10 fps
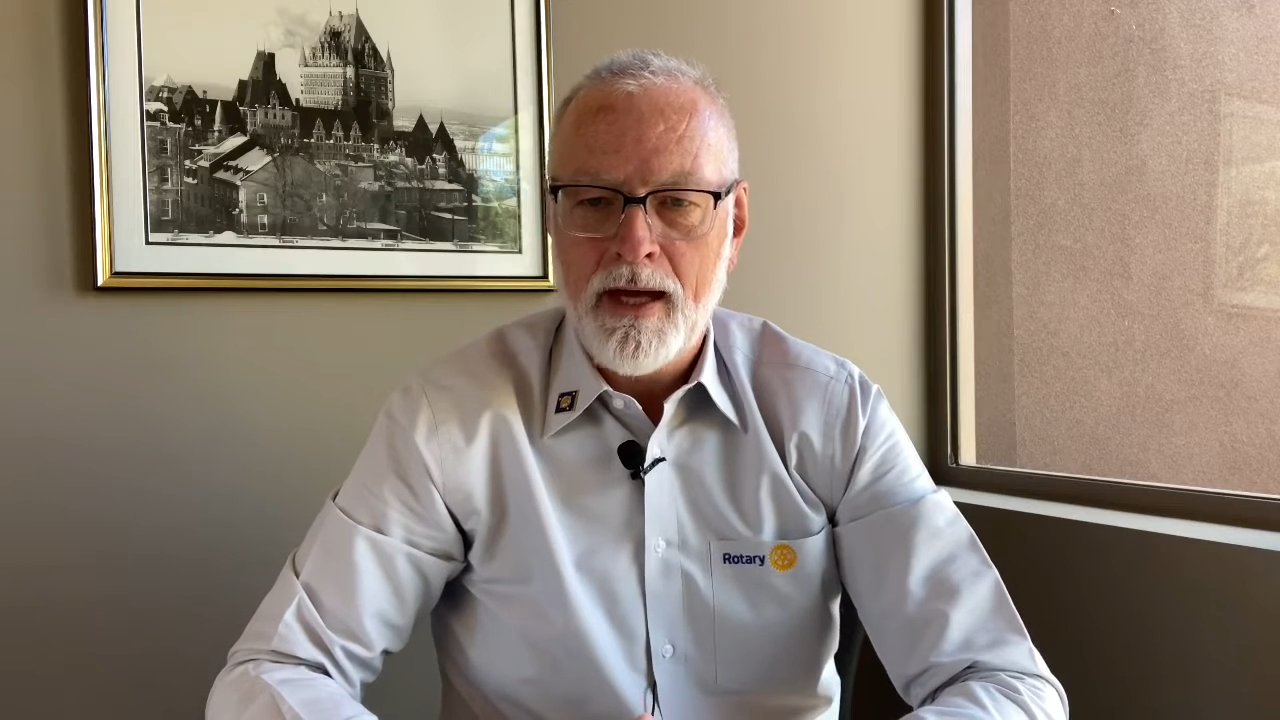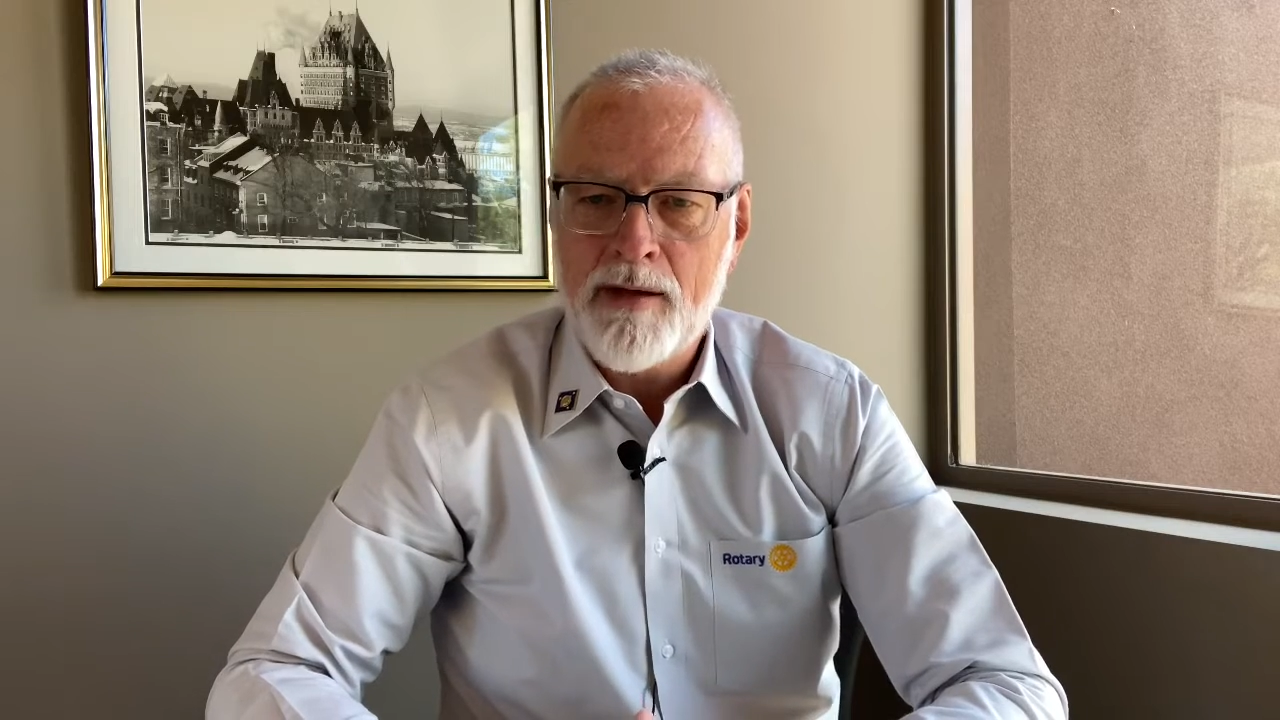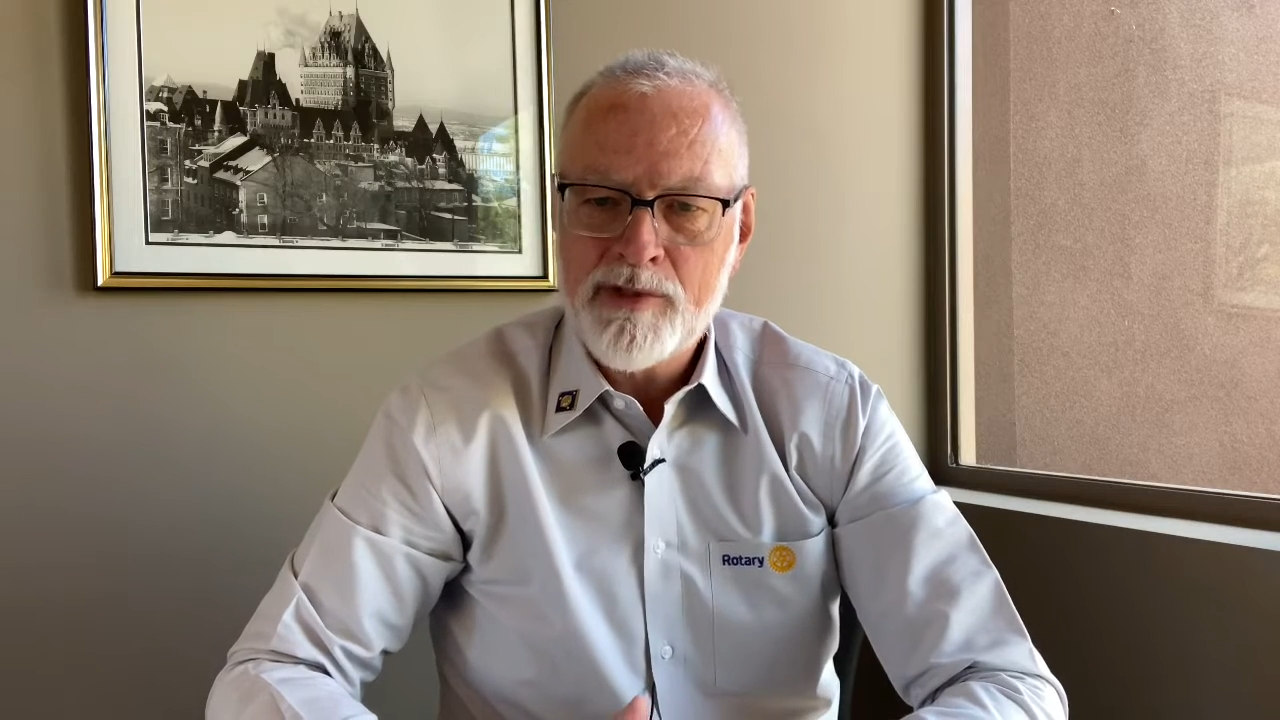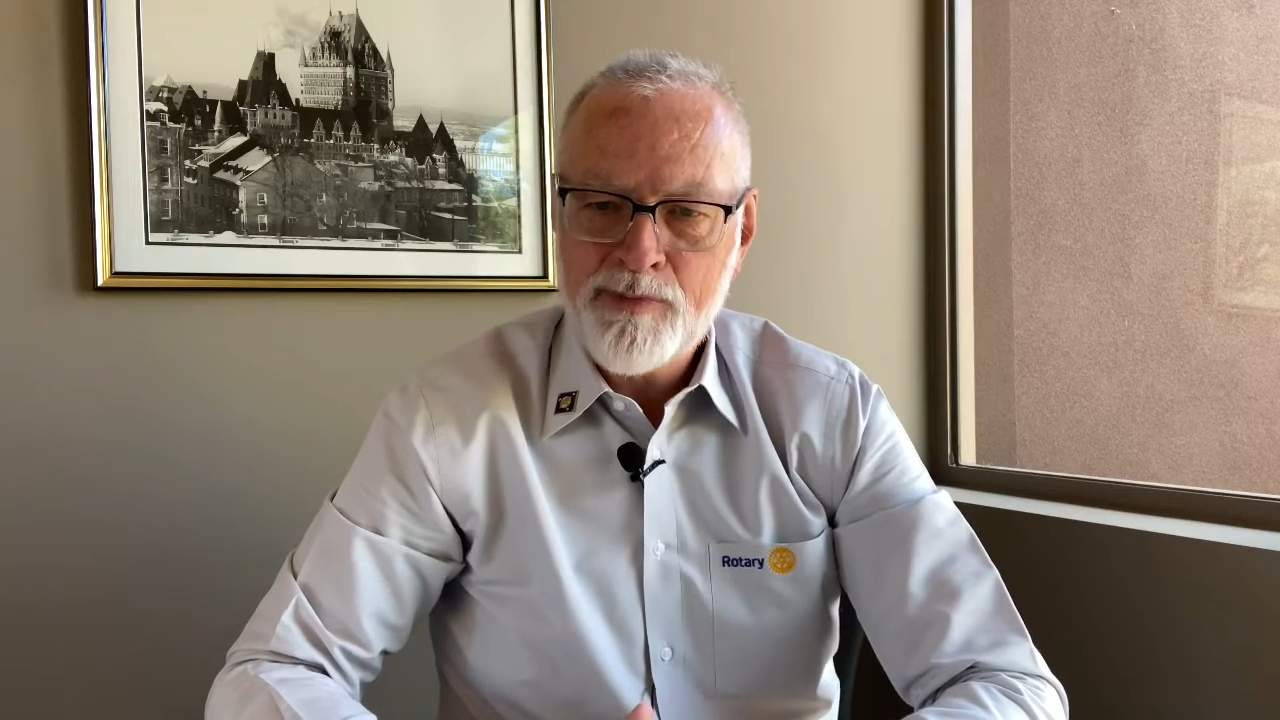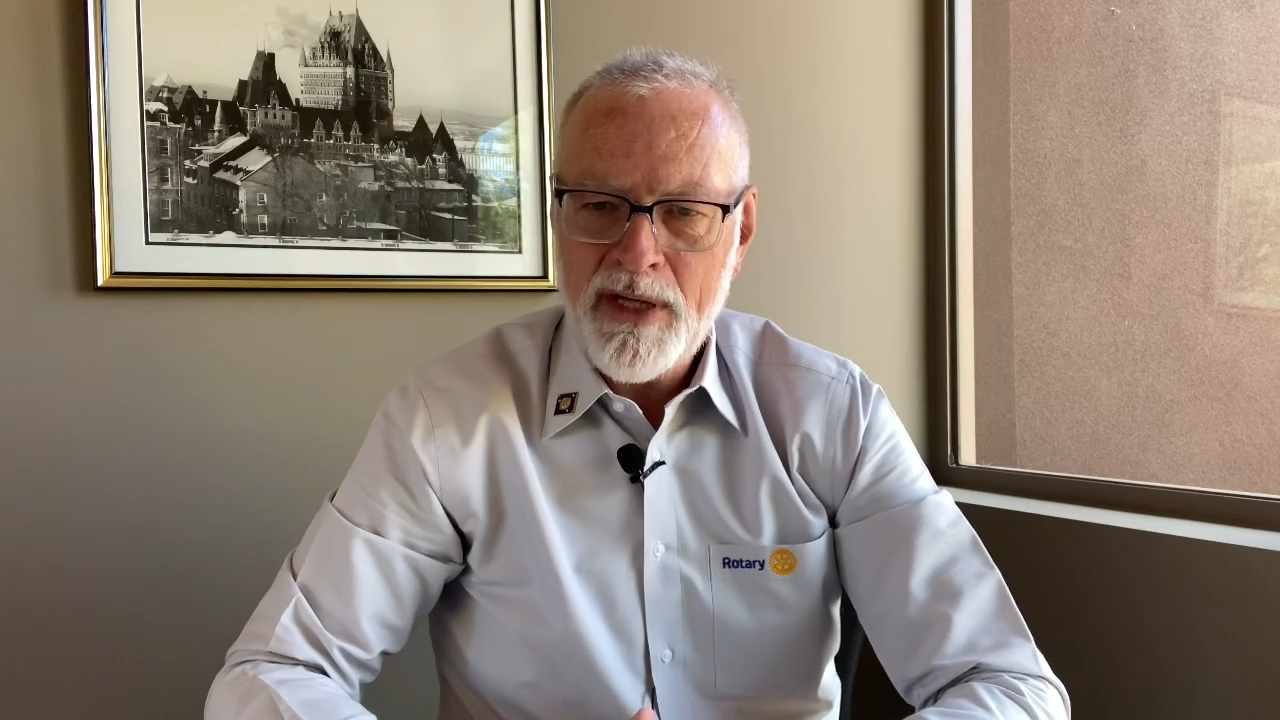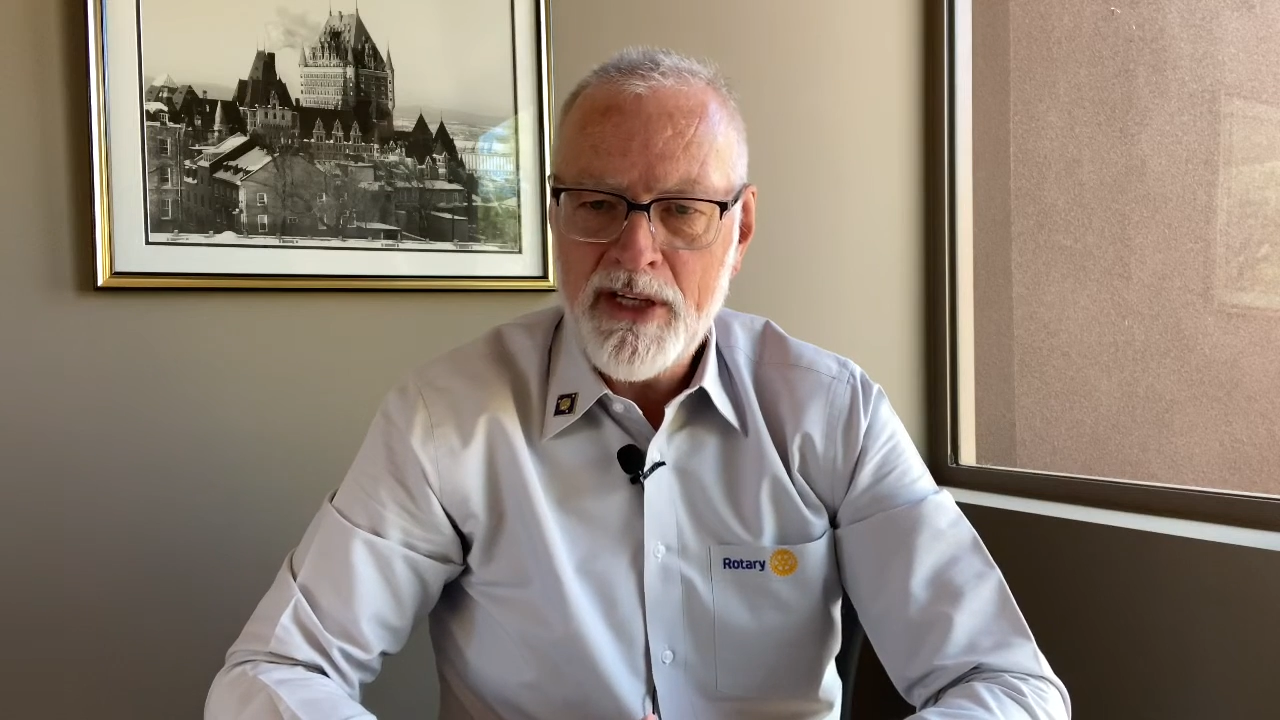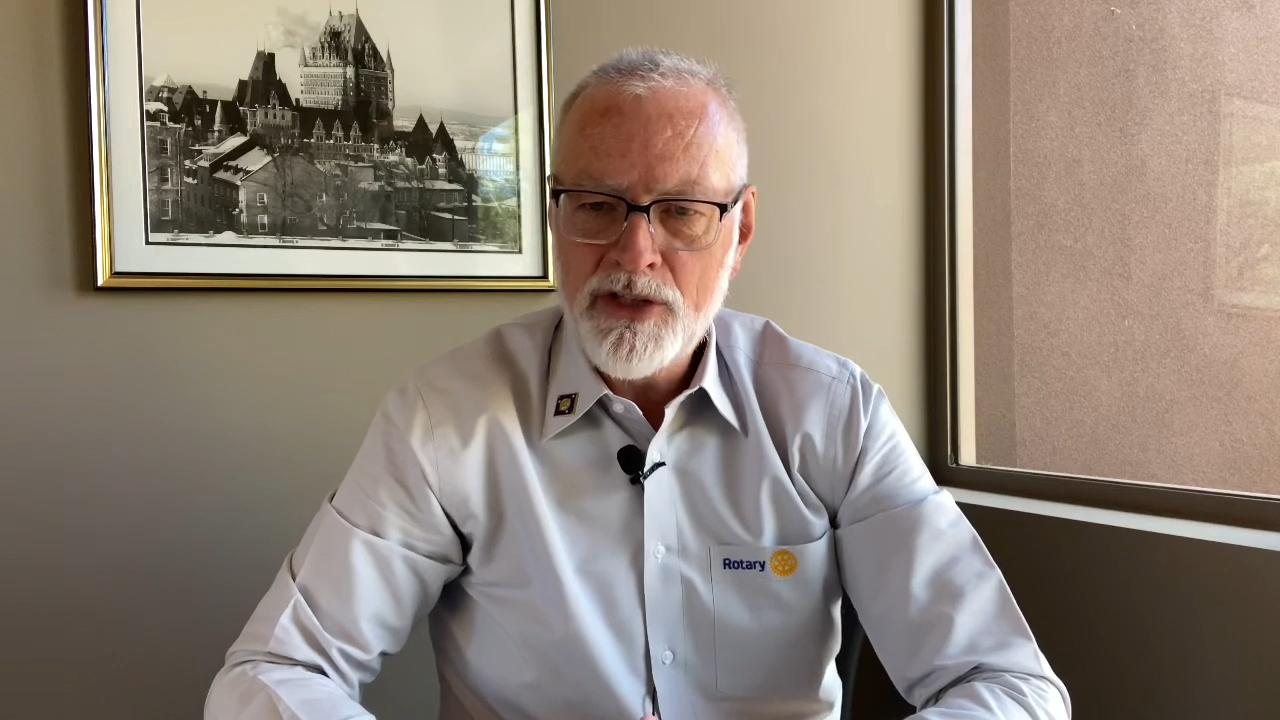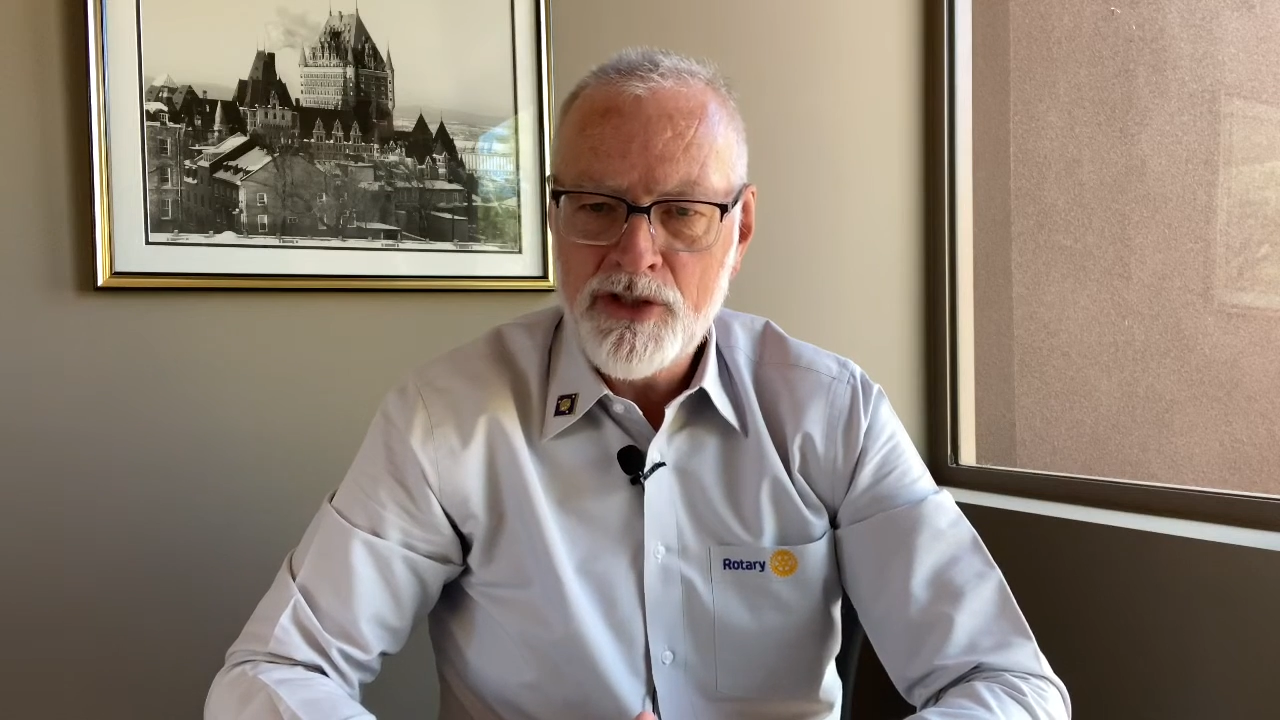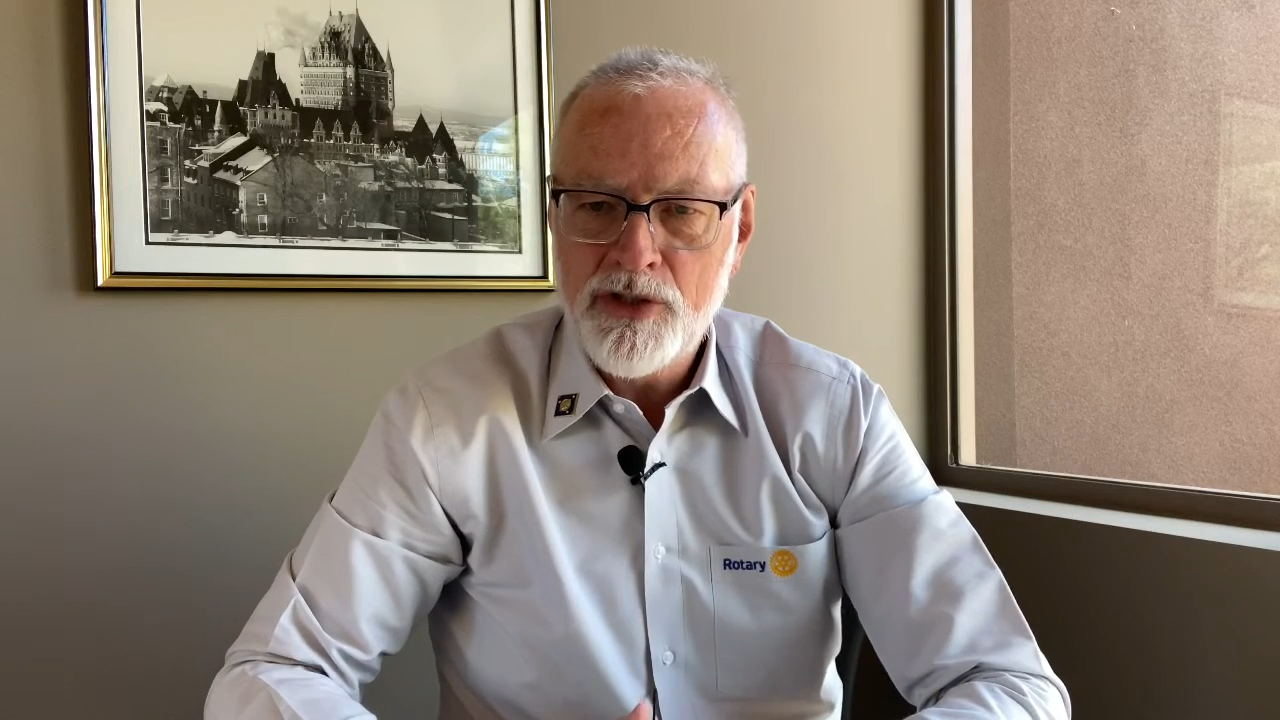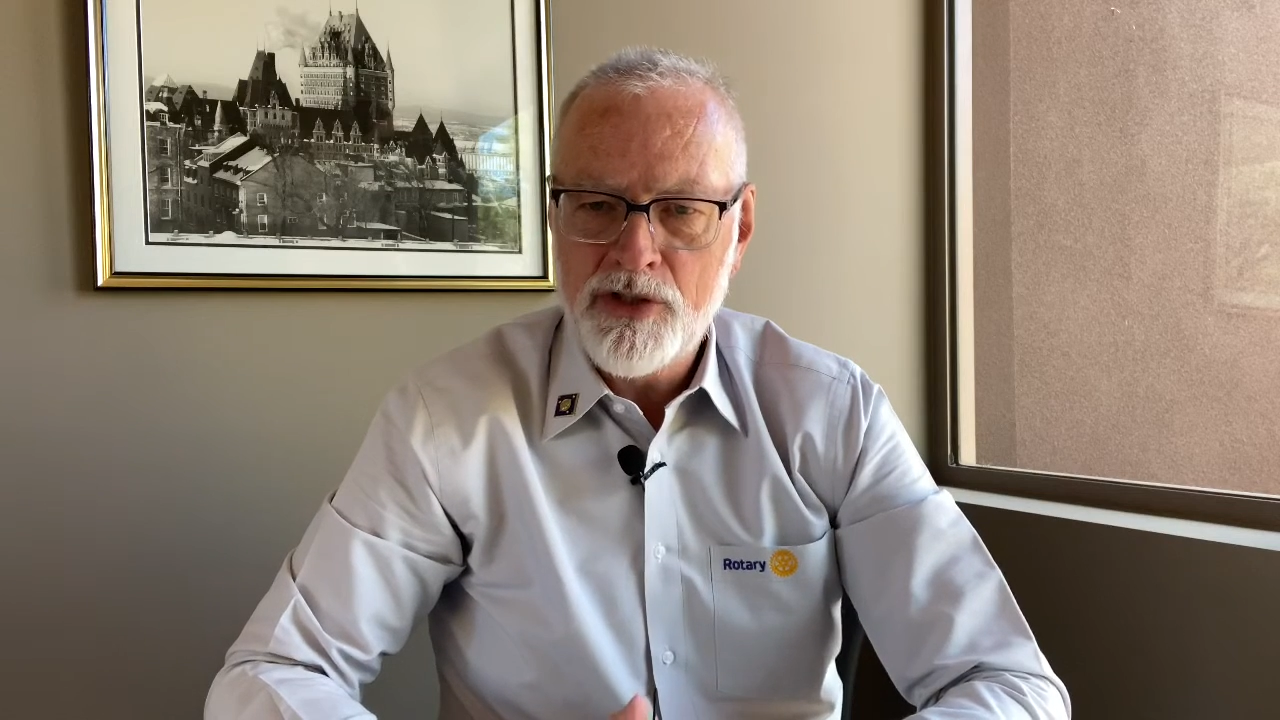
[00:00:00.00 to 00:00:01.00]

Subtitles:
I'm speaking to